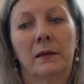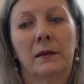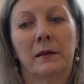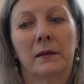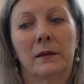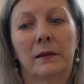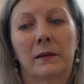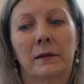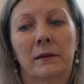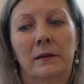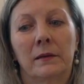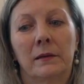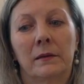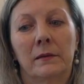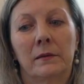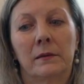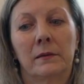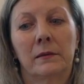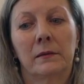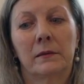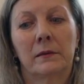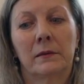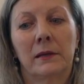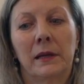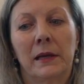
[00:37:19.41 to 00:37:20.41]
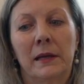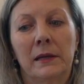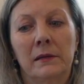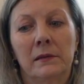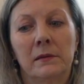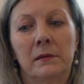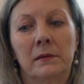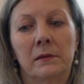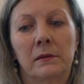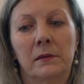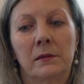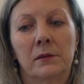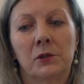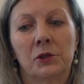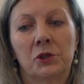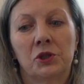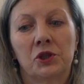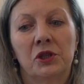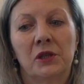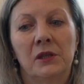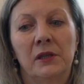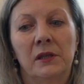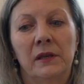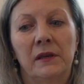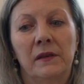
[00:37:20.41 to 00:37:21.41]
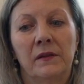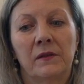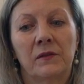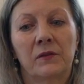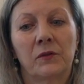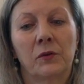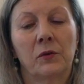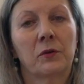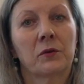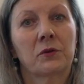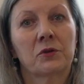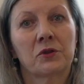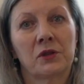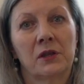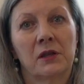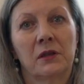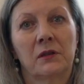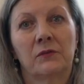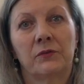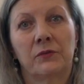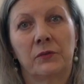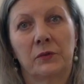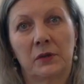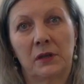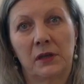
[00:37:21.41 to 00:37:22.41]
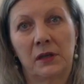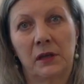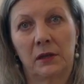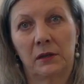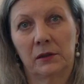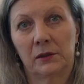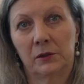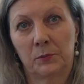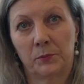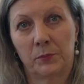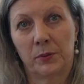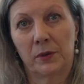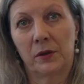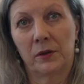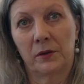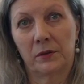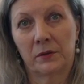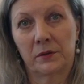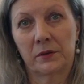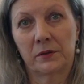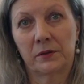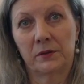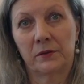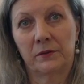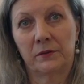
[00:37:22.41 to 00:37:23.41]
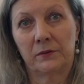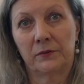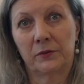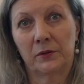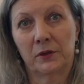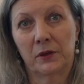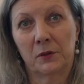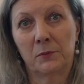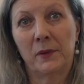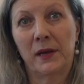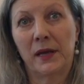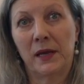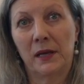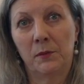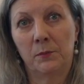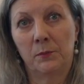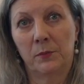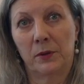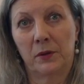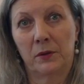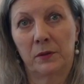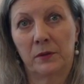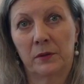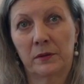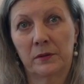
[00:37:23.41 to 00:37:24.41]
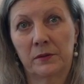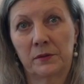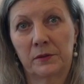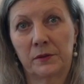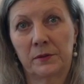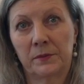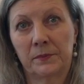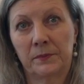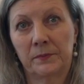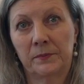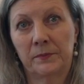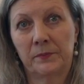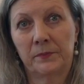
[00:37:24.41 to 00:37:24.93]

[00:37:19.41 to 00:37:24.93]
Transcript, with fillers: uh, then she is searching for the other part, for the male part,